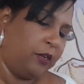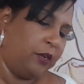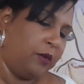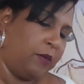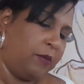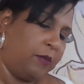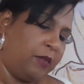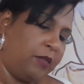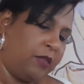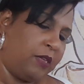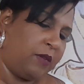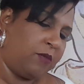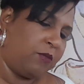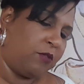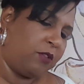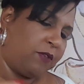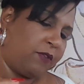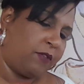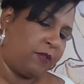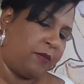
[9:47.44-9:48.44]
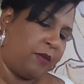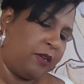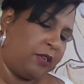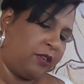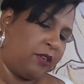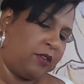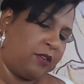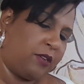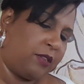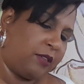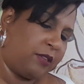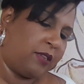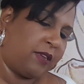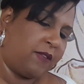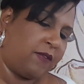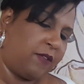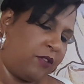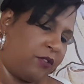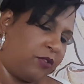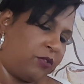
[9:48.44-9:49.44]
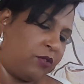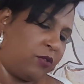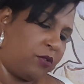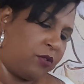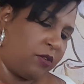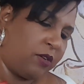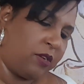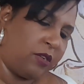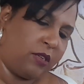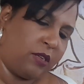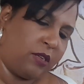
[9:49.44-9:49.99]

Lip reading: Please get more information on the Seven of Swords.